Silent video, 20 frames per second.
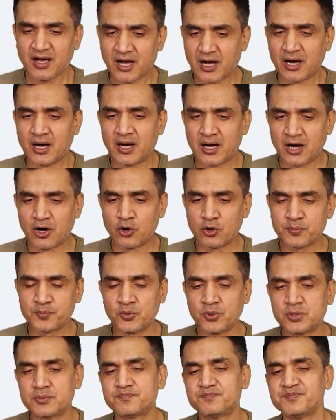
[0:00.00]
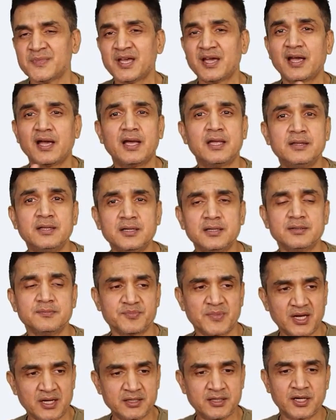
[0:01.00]
output in the
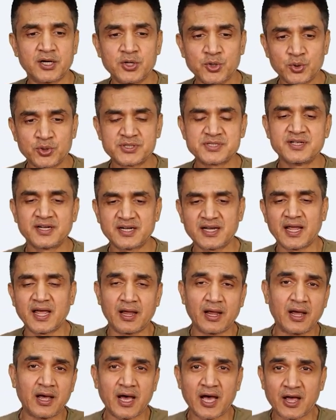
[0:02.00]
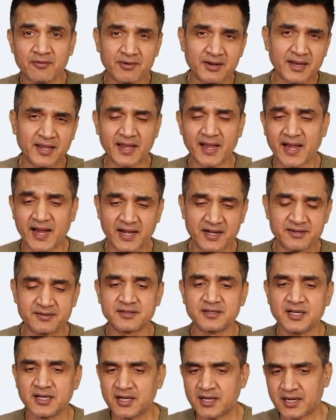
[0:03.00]
other nodes that I will add
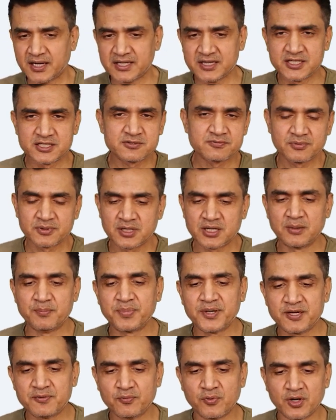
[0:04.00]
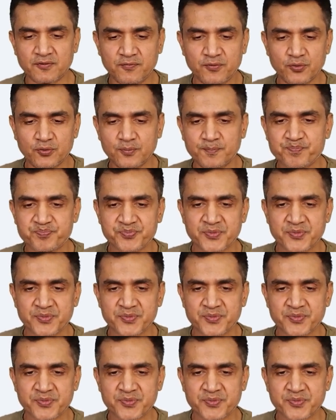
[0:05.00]
in this complete workflow.